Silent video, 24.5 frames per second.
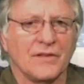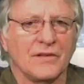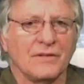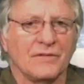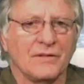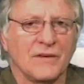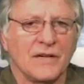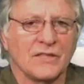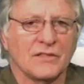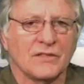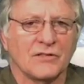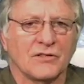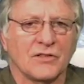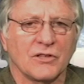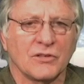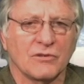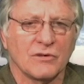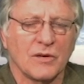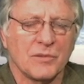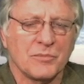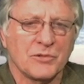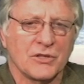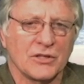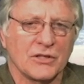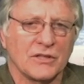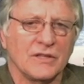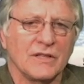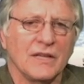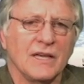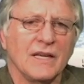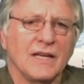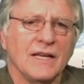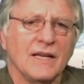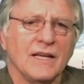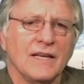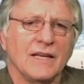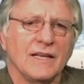the face of corruption
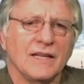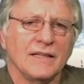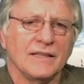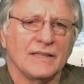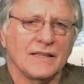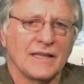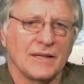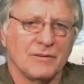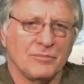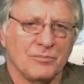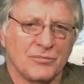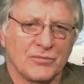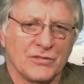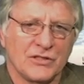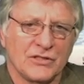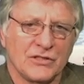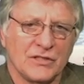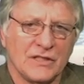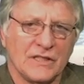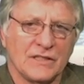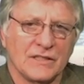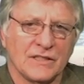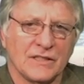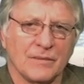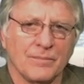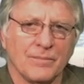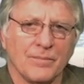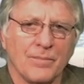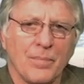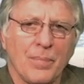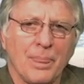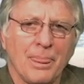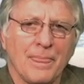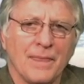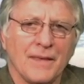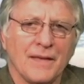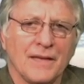that precedes him
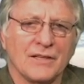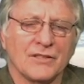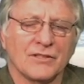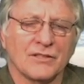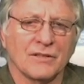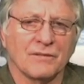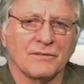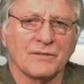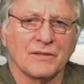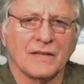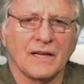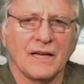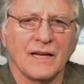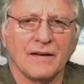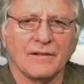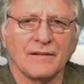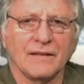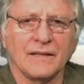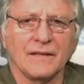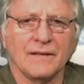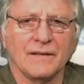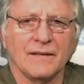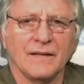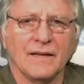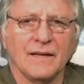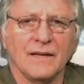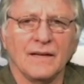in Suffolk County.